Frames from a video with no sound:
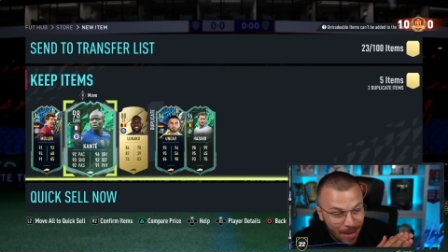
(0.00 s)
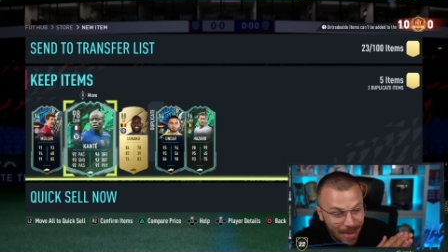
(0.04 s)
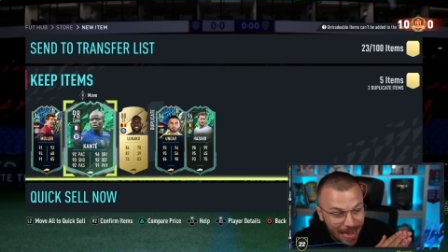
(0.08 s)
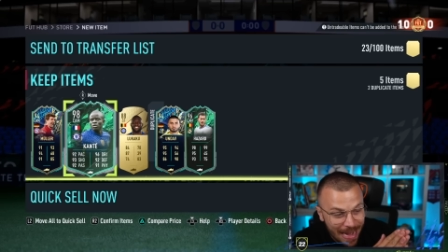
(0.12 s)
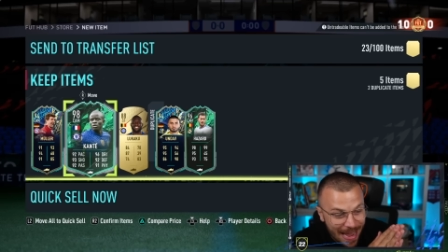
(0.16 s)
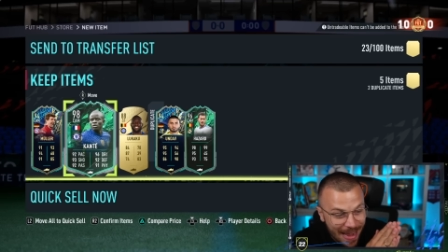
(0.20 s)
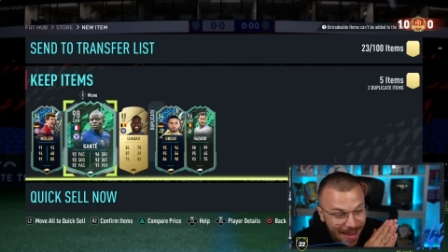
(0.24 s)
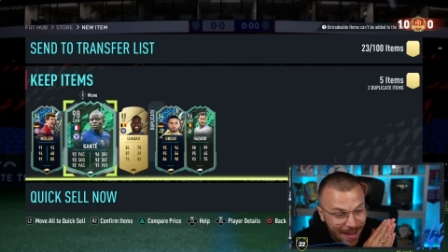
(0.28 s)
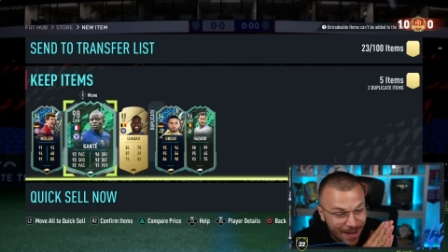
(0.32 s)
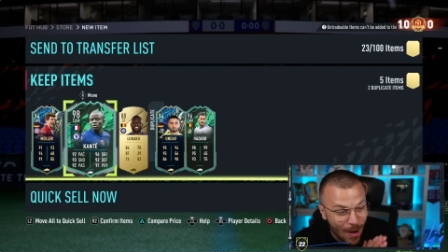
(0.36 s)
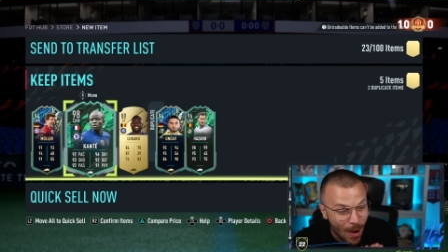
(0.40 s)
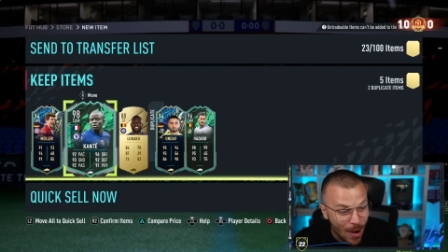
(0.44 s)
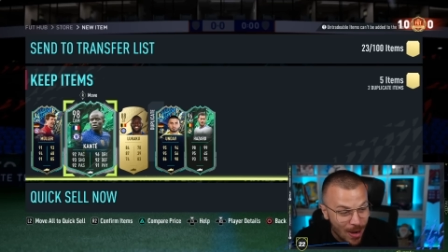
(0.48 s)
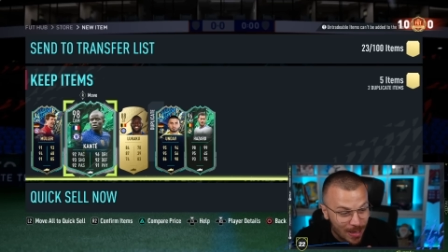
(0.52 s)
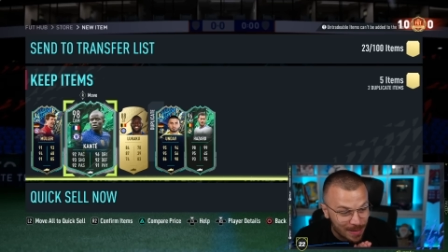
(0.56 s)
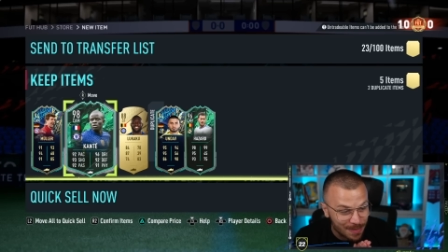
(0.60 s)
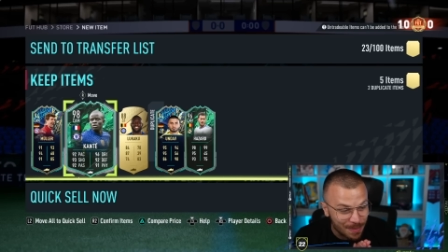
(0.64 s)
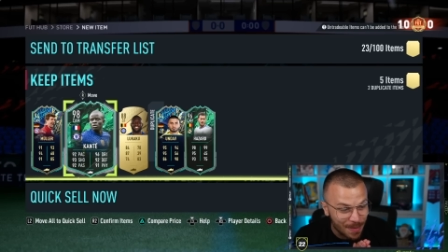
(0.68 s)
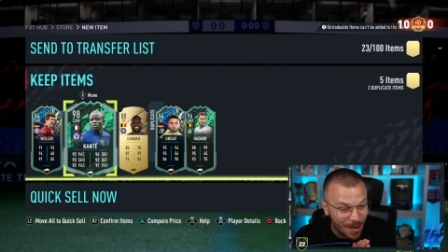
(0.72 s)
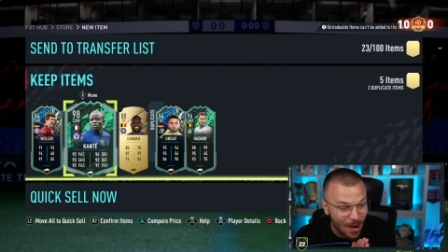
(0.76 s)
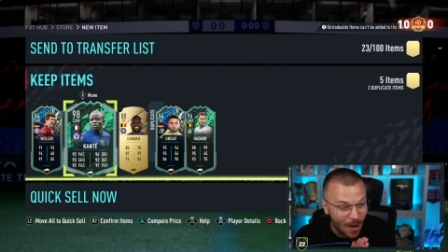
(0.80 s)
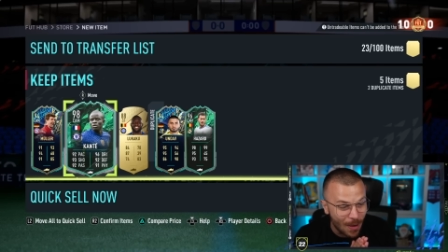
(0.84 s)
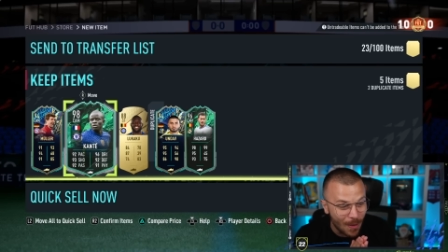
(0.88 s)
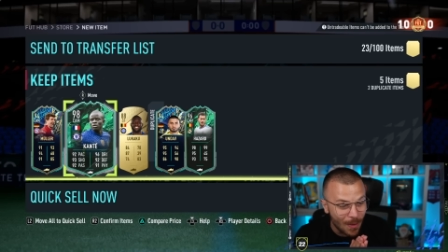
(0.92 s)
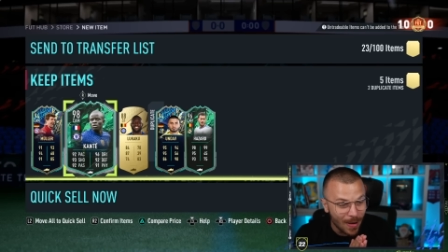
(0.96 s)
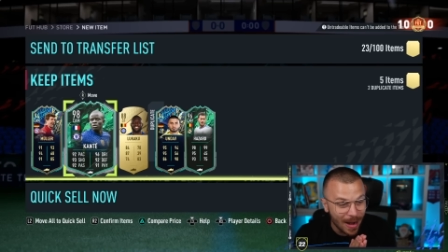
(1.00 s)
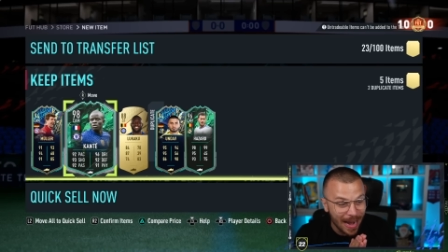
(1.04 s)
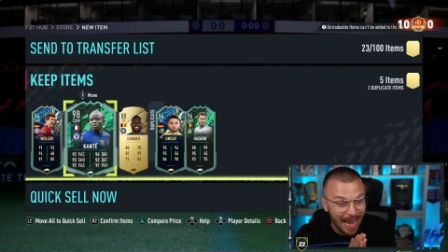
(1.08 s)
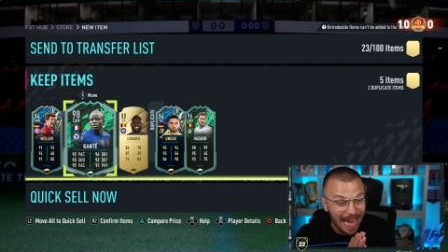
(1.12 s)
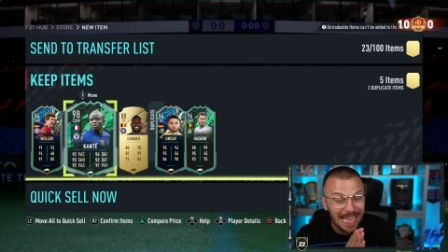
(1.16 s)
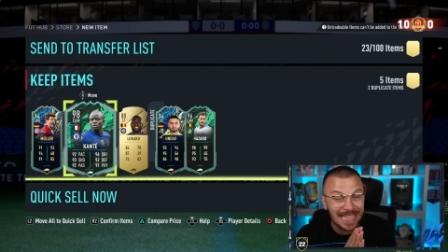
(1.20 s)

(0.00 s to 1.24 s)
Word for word: million coins, bro.